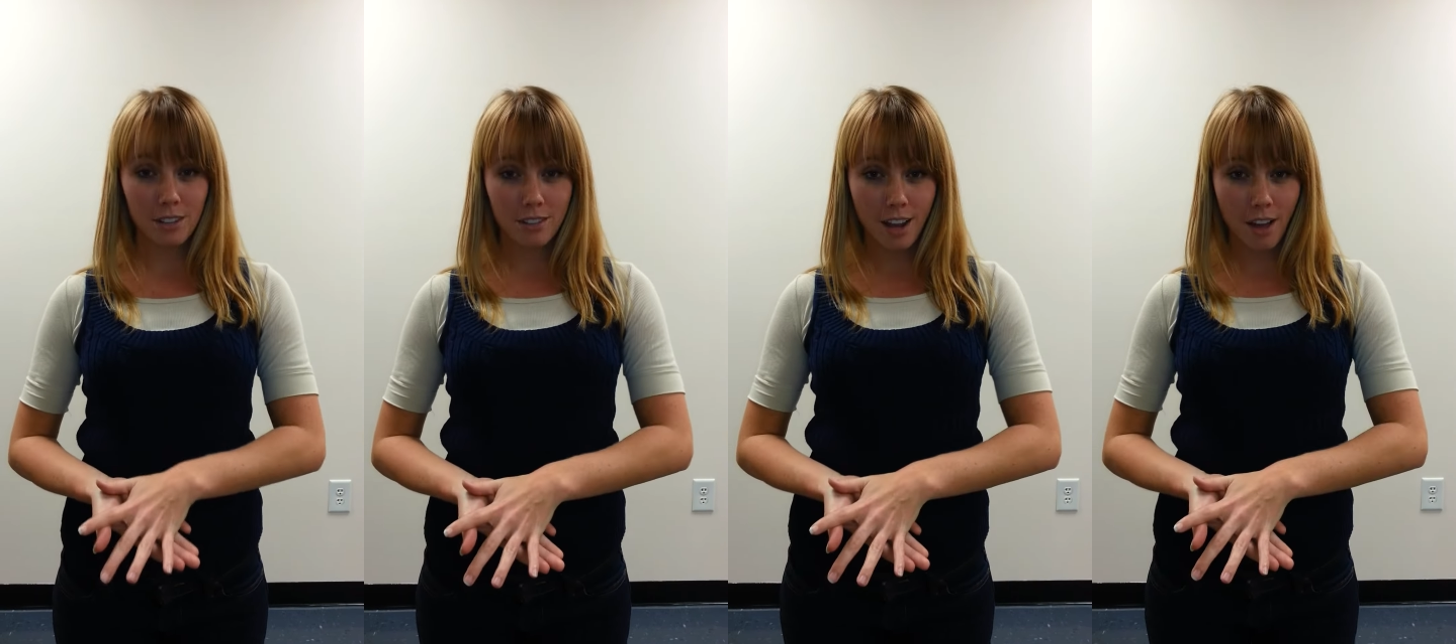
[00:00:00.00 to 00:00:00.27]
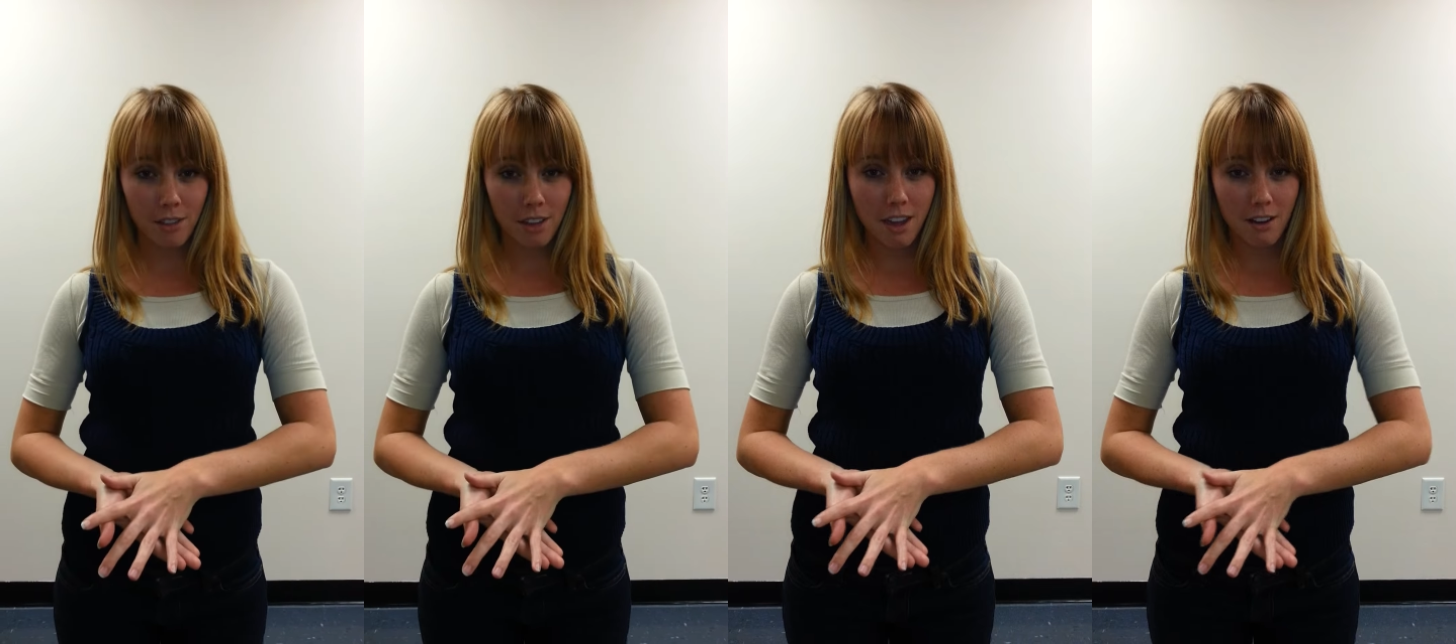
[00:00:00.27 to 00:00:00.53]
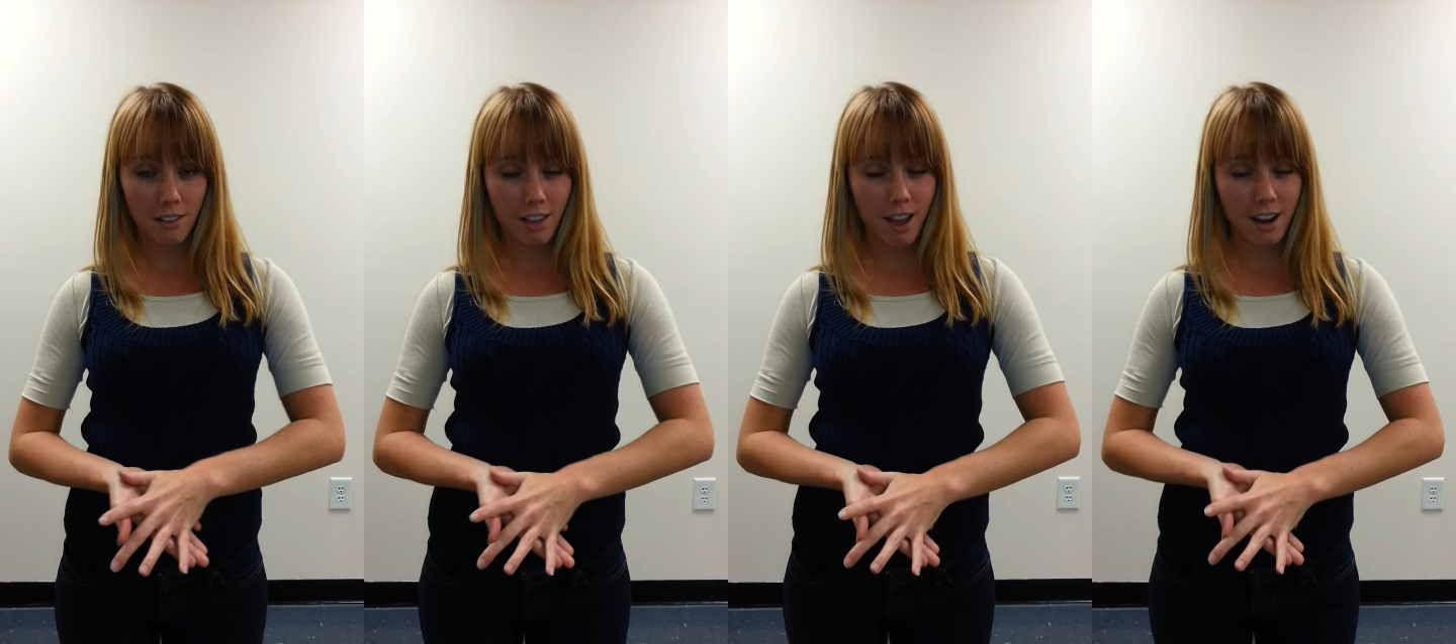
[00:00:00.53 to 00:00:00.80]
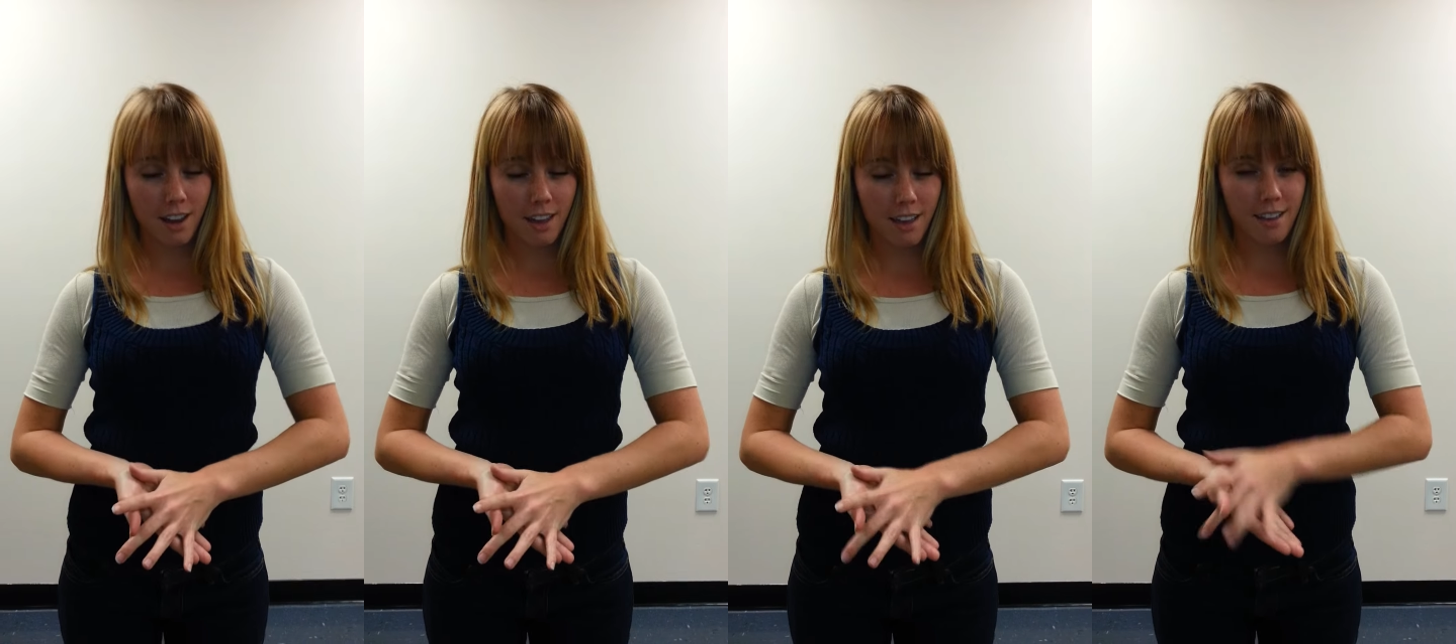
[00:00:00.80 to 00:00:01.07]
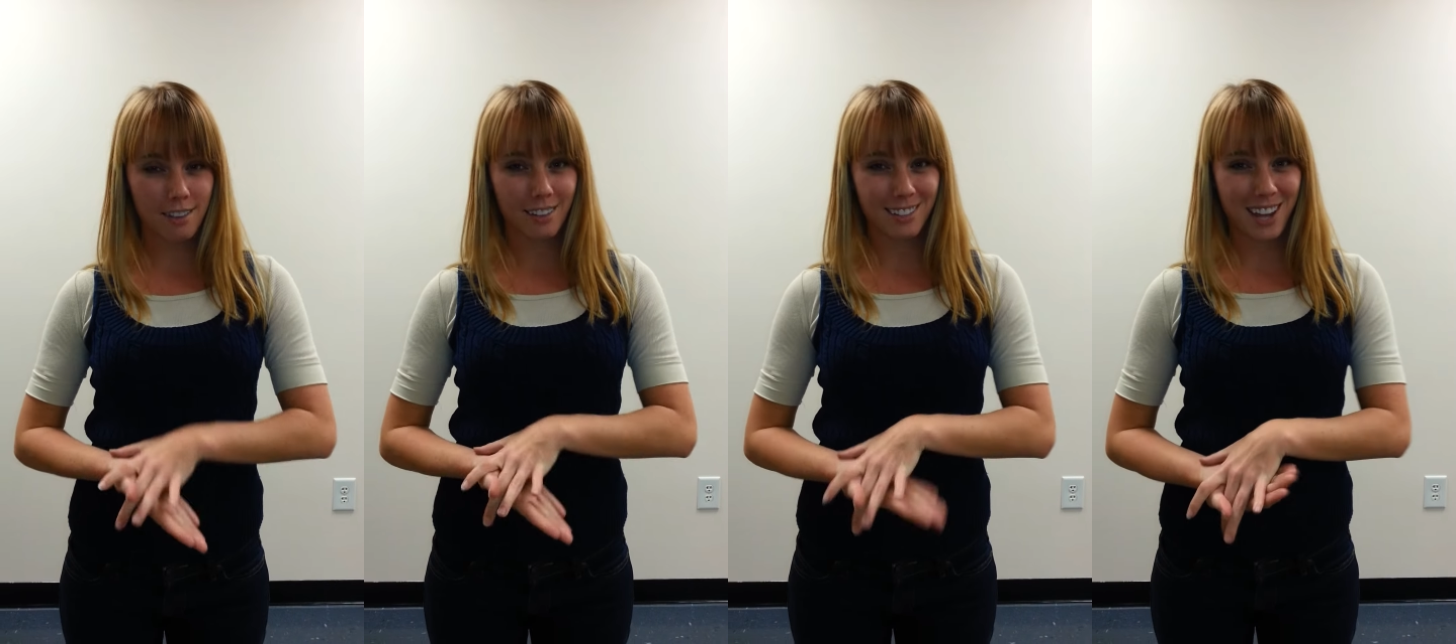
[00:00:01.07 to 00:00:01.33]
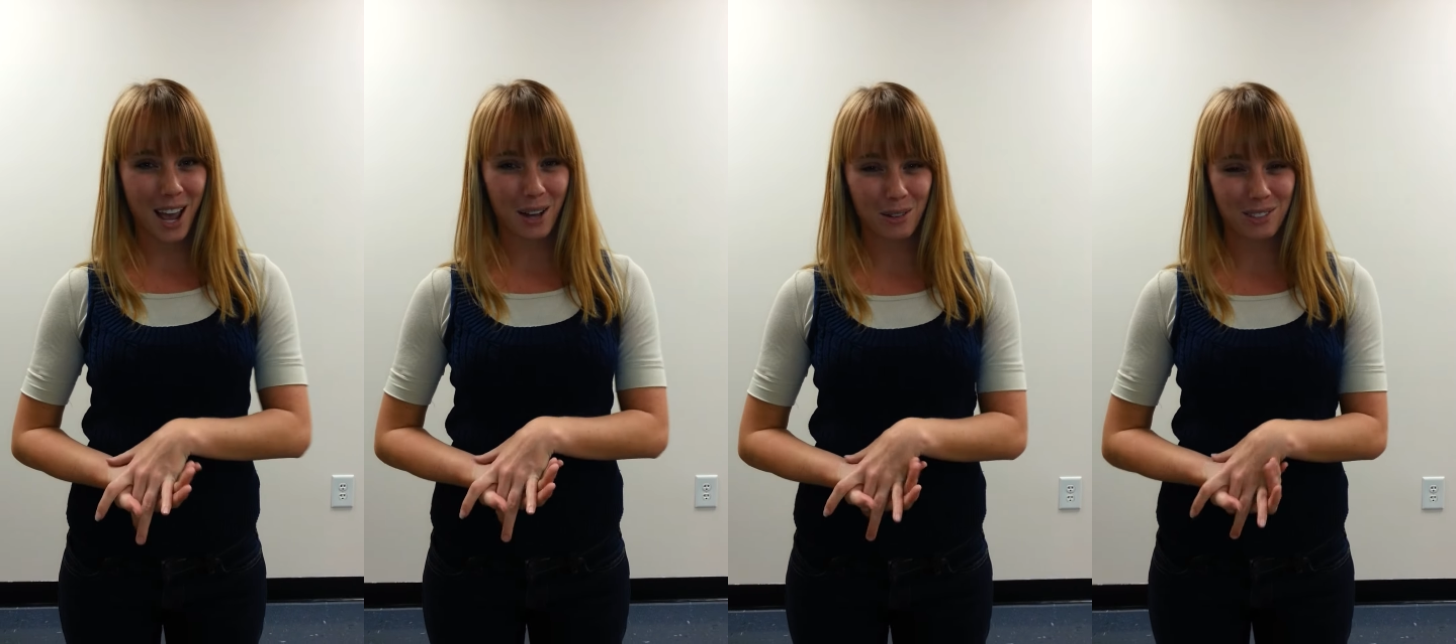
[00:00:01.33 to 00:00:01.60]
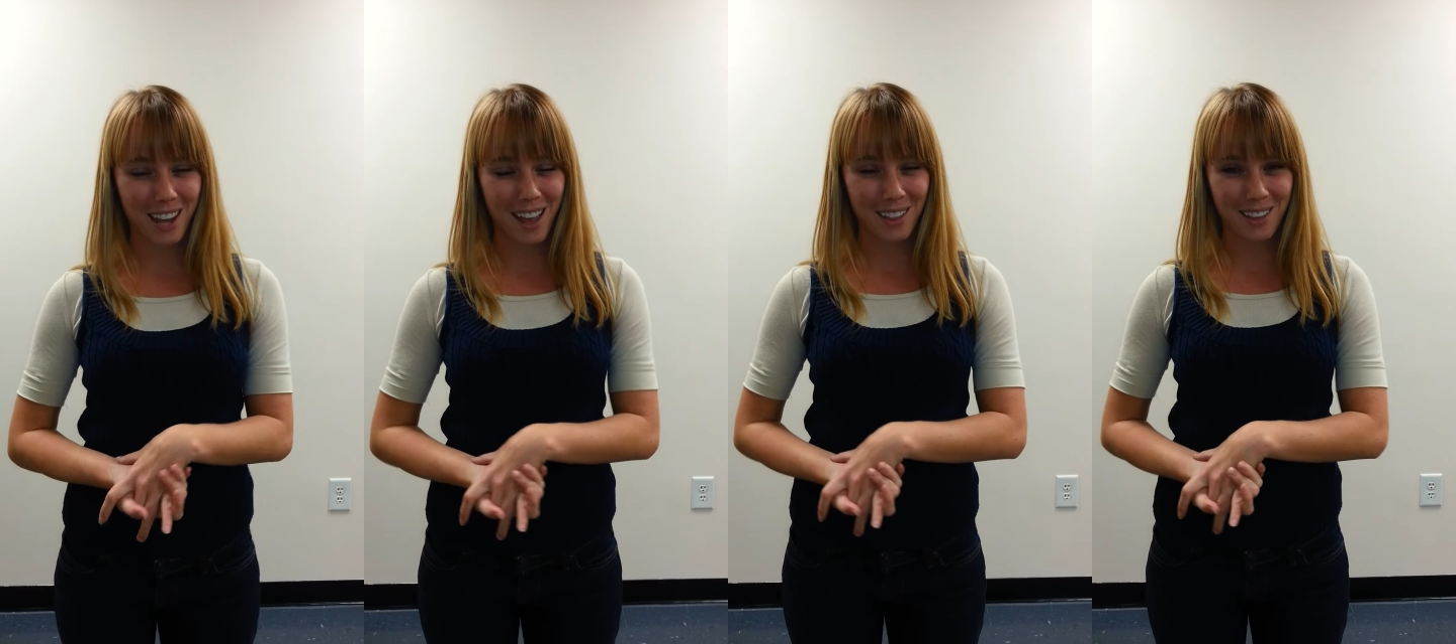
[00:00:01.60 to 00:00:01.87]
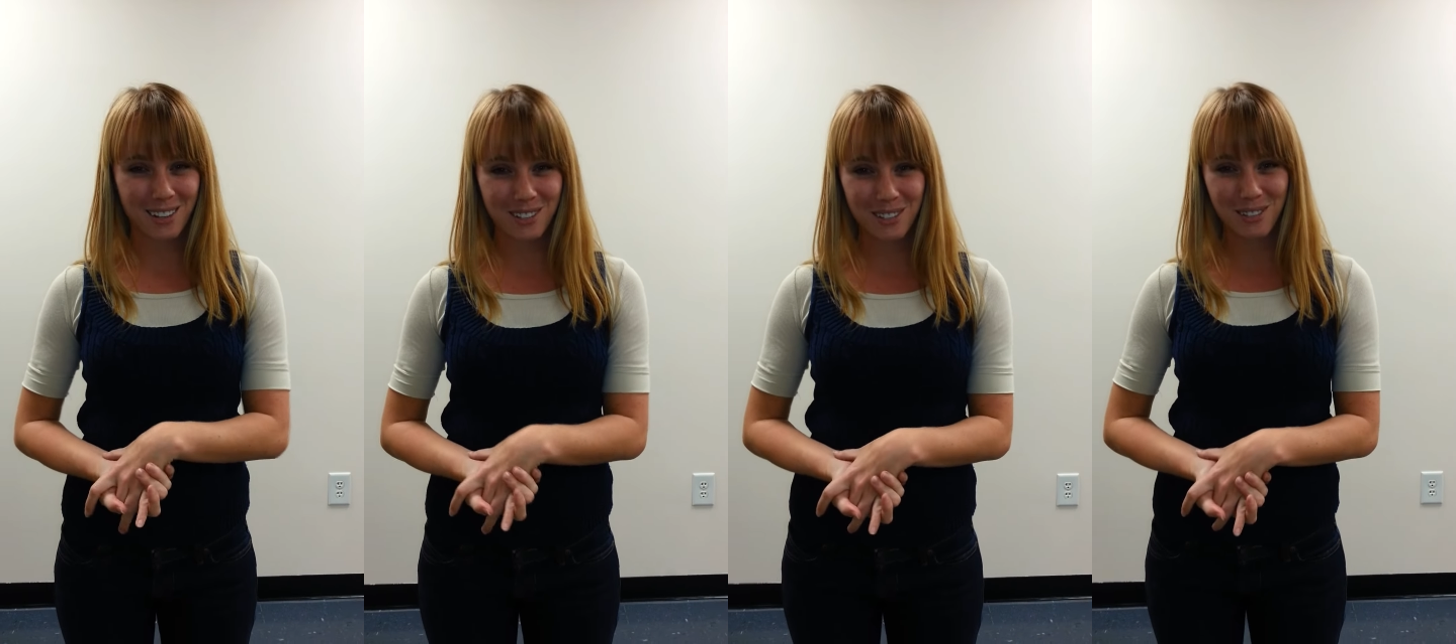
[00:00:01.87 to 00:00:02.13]
South Carolina, tout
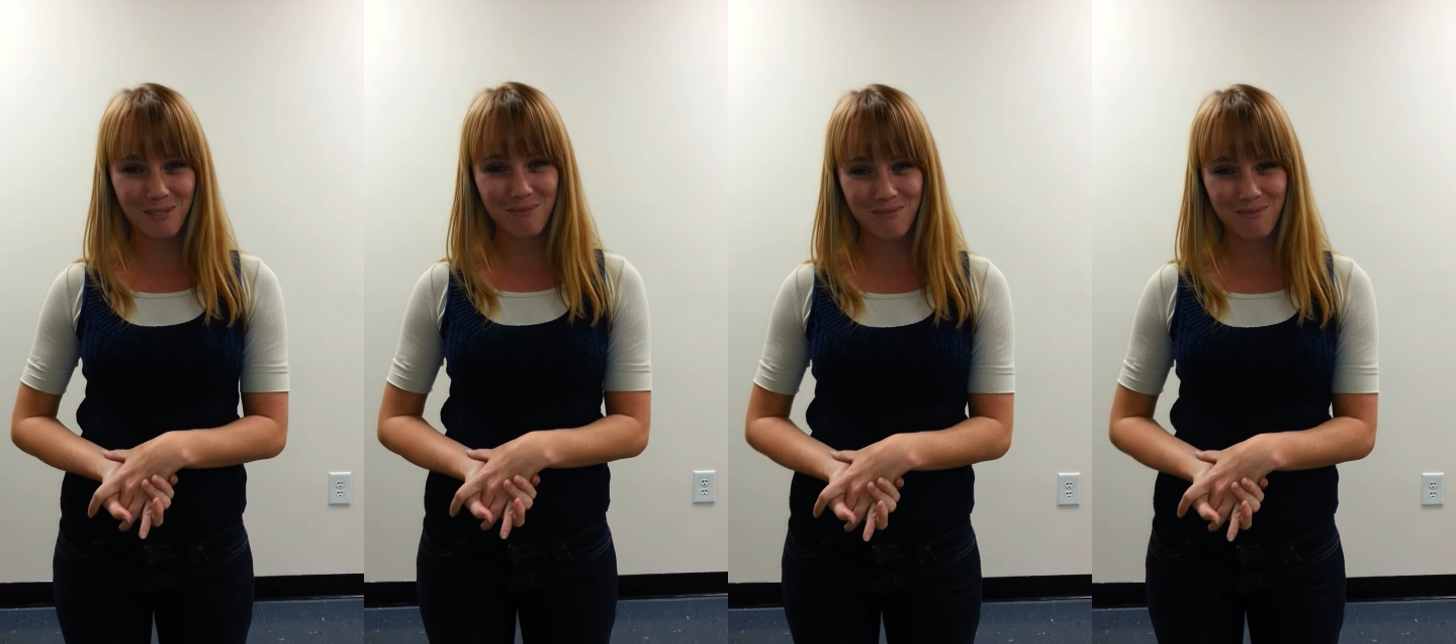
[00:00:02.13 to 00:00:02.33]
talent.